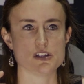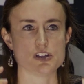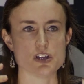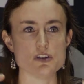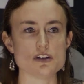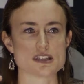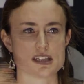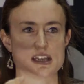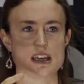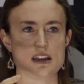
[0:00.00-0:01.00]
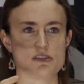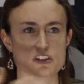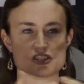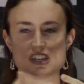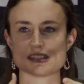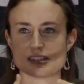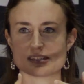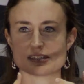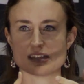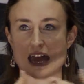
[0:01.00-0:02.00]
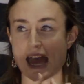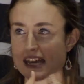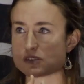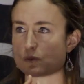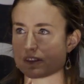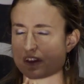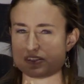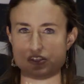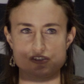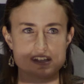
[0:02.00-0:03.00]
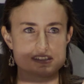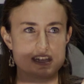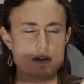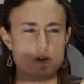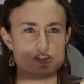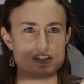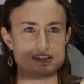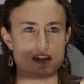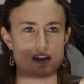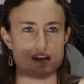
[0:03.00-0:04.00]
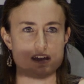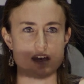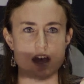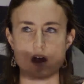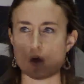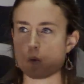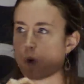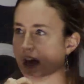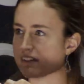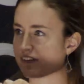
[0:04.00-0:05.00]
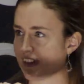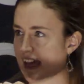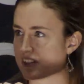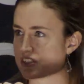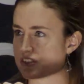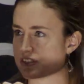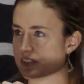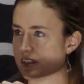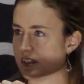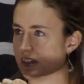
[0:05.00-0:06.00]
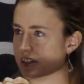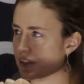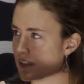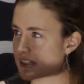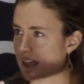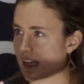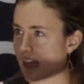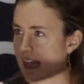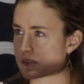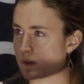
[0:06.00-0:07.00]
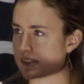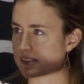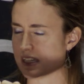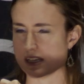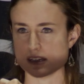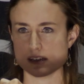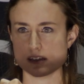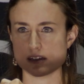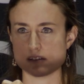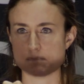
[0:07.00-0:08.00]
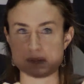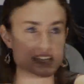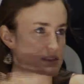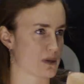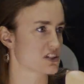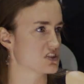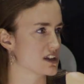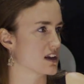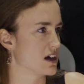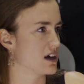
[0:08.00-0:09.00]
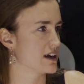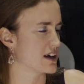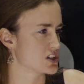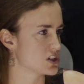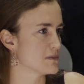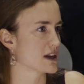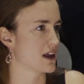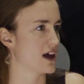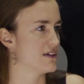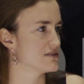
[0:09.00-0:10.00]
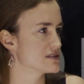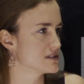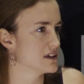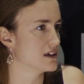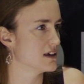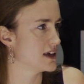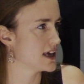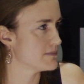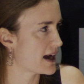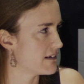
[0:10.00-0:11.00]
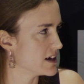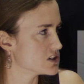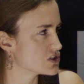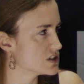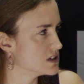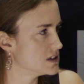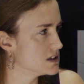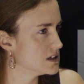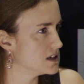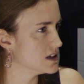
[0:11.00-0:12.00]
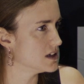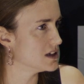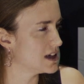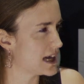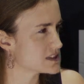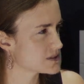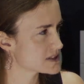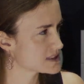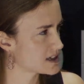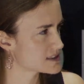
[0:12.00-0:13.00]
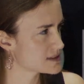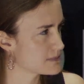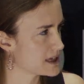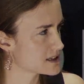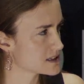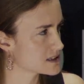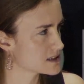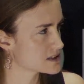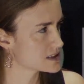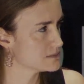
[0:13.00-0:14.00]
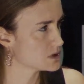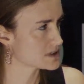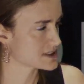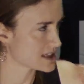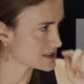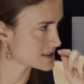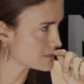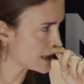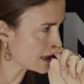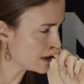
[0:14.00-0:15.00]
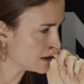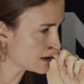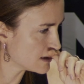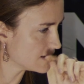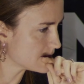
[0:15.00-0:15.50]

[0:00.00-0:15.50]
unity that Jesus has with those who trust in him, which is a one flesh unity as we see best pictured in our human lives in marriage. And so it started to make some more sense to me.